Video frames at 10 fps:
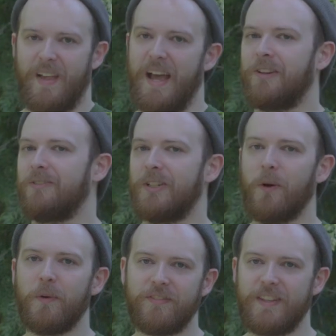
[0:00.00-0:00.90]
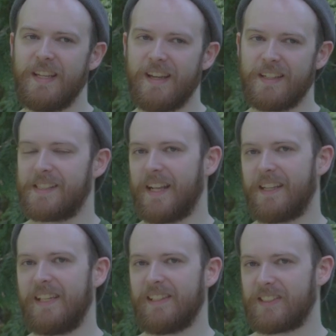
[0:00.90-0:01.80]
I don't know if the
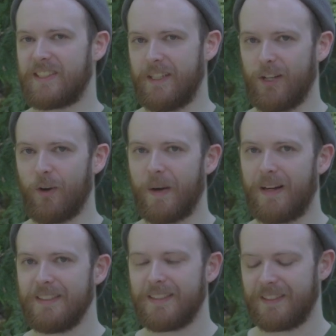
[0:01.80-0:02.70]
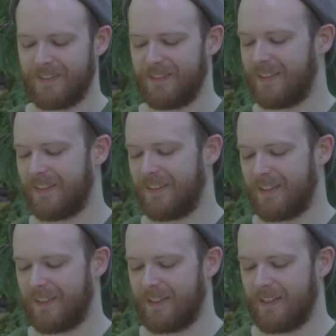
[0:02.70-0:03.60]
aesthetic here is eco-punk,
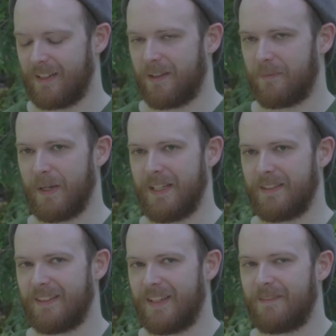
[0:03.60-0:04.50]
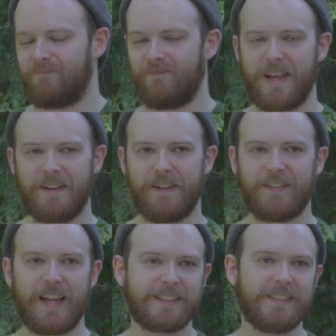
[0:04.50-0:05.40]
but if
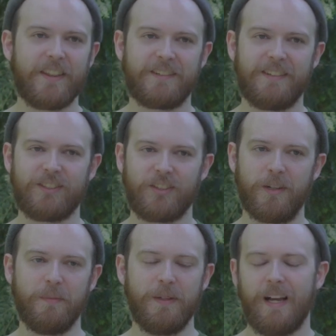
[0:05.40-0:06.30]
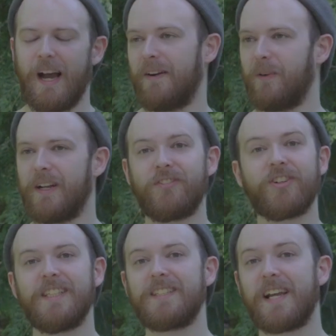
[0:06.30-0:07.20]
that's not the correct term, whatever
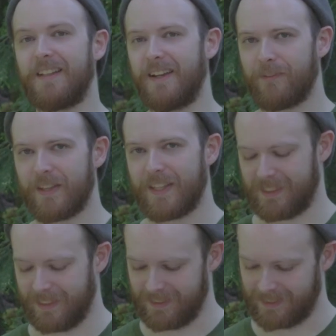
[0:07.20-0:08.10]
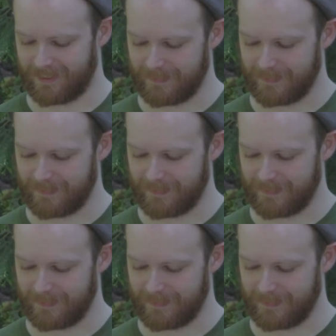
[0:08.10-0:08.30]
it is, I love what this is.